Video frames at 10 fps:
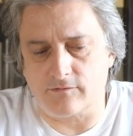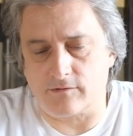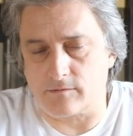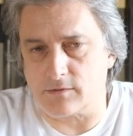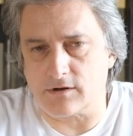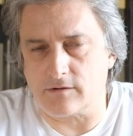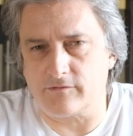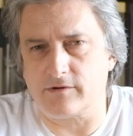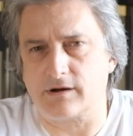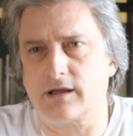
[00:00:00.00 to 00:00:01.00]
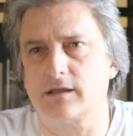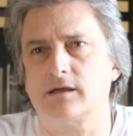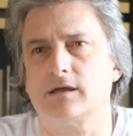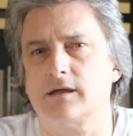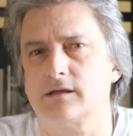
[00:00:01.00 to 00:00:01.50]
from
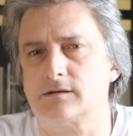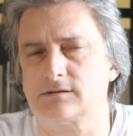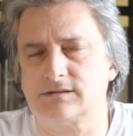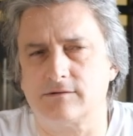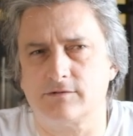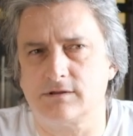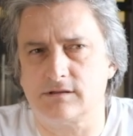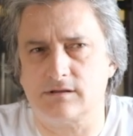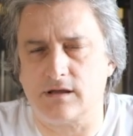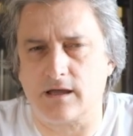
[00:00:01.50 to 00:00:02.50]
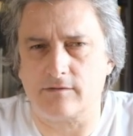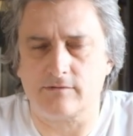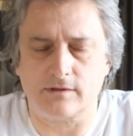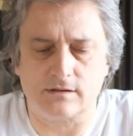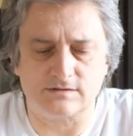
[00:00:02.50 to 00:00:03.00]
Ferrania, and something that I
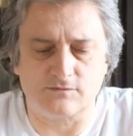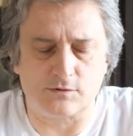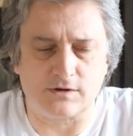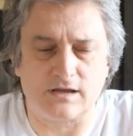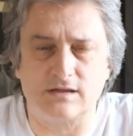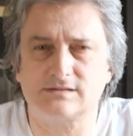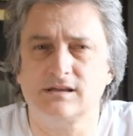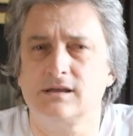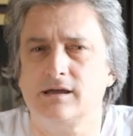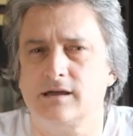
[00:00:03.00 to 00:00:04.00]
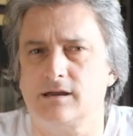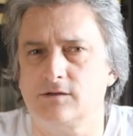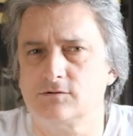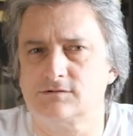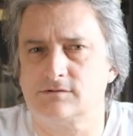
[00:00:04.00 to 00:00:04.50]
think is very nice, and I
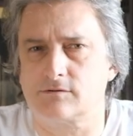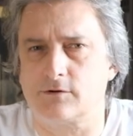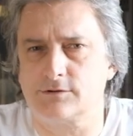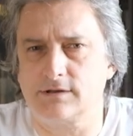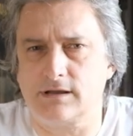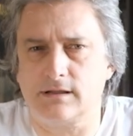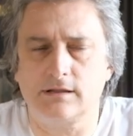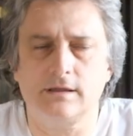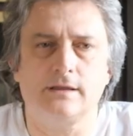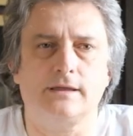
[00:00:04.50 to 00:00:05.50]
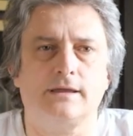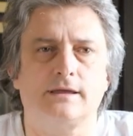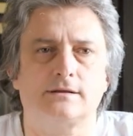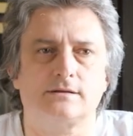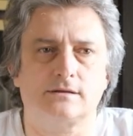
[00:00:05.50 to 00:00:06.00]
used Rodinal,
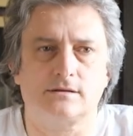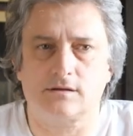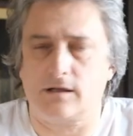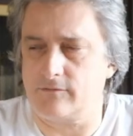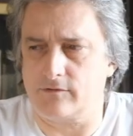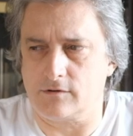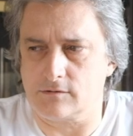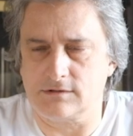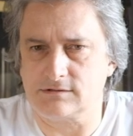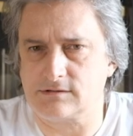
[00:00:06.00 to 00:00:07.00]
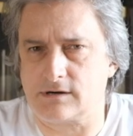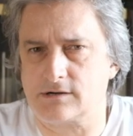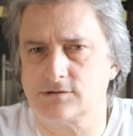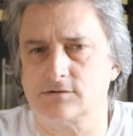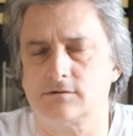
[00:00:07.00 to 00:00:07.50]
and I followed the
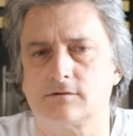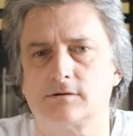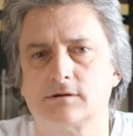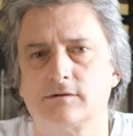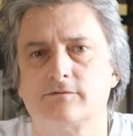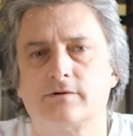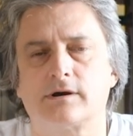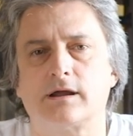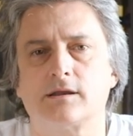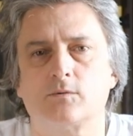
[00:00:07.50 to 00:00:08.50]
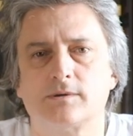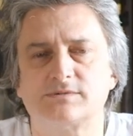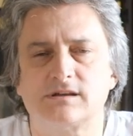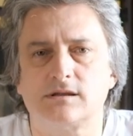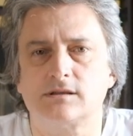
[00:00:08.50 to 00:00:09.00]
instruction on Ferrania
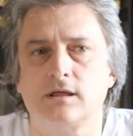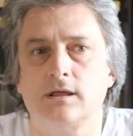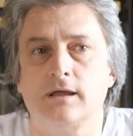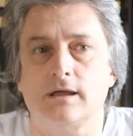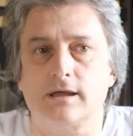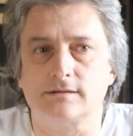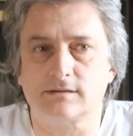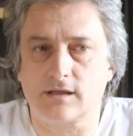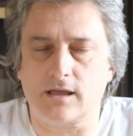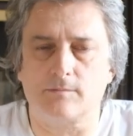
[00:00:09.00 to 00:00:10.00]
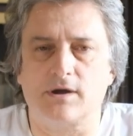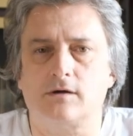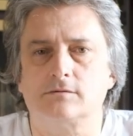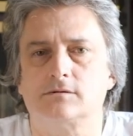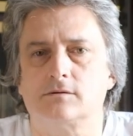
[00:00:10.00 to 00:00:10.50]
website, and it came
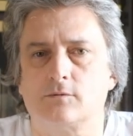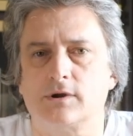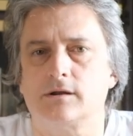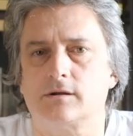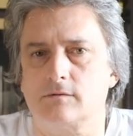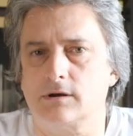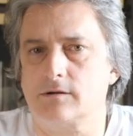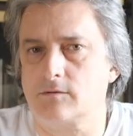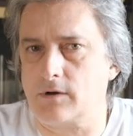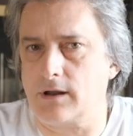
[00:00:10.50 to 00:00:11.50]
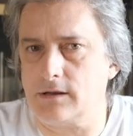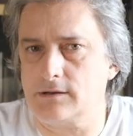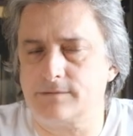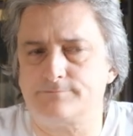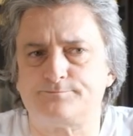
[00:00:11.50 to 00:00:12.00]
out really, really great.